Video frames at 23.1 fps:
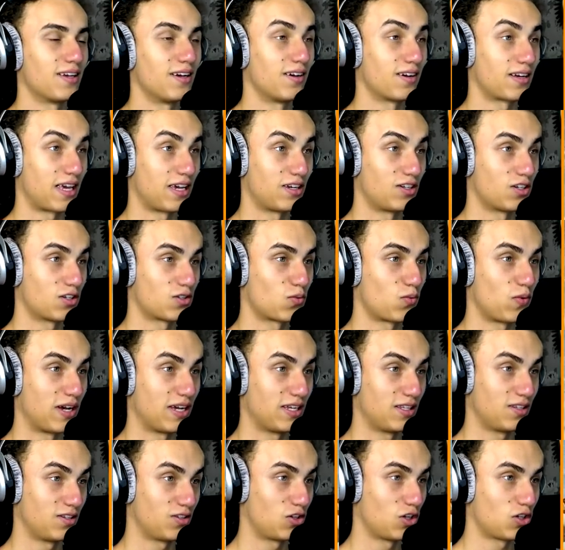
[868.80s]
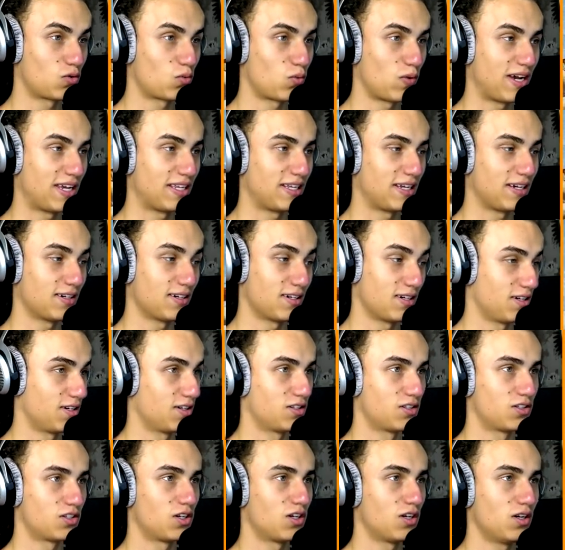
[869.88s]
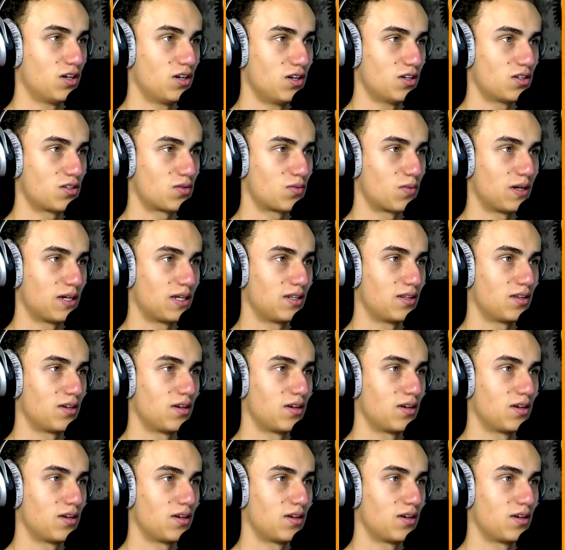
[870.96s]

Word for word: Okay, just wait. Just wait here. Just wait.